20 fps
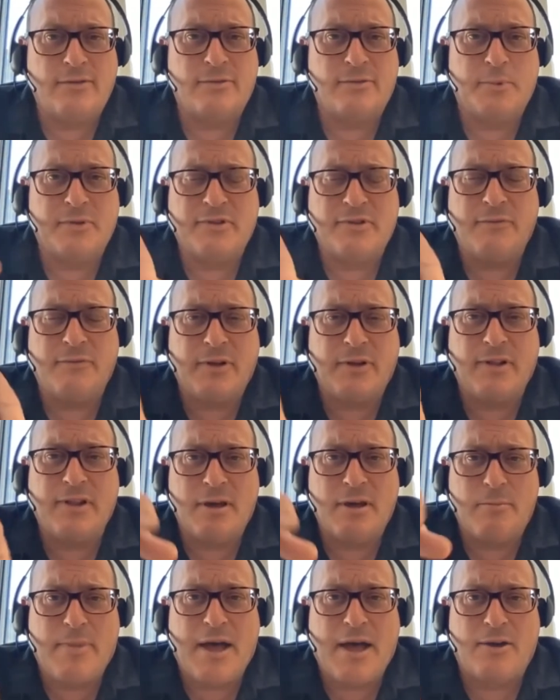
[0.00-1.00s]

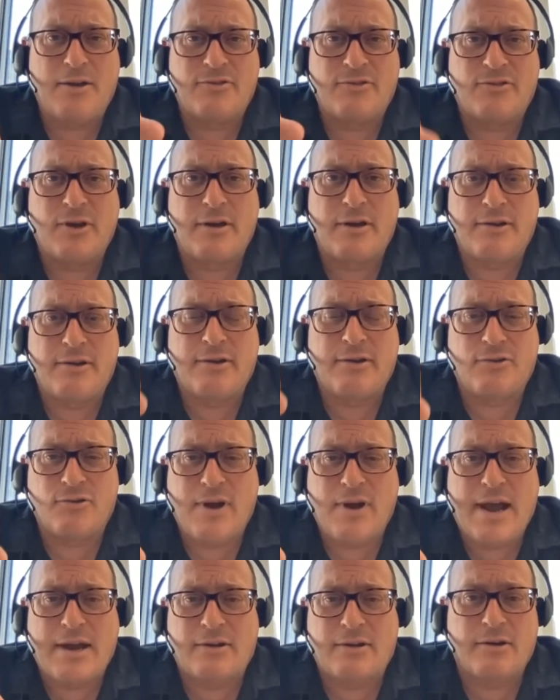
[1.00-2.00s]
specifically about a John Deere
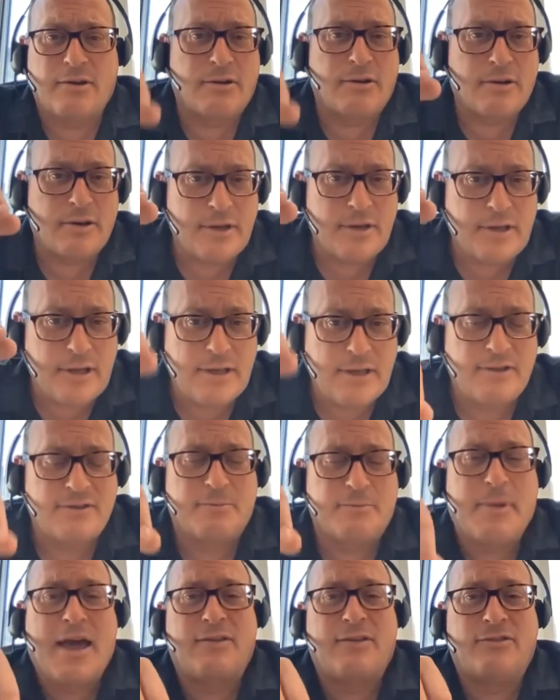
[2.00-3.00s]
tractor
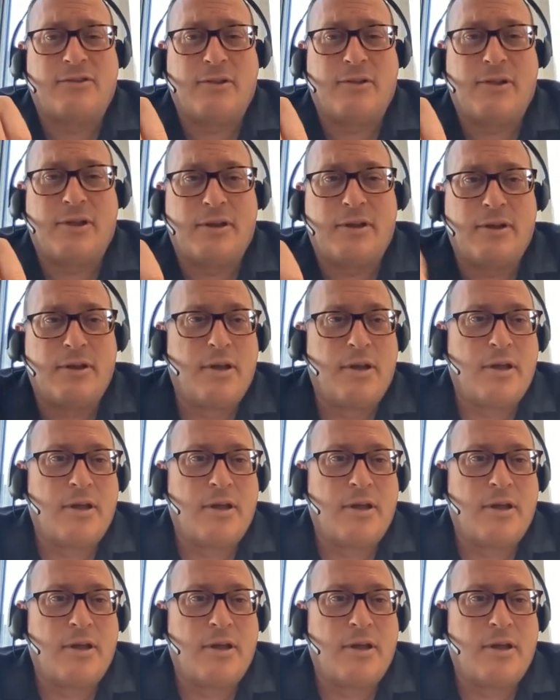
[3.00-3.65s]
is masculine,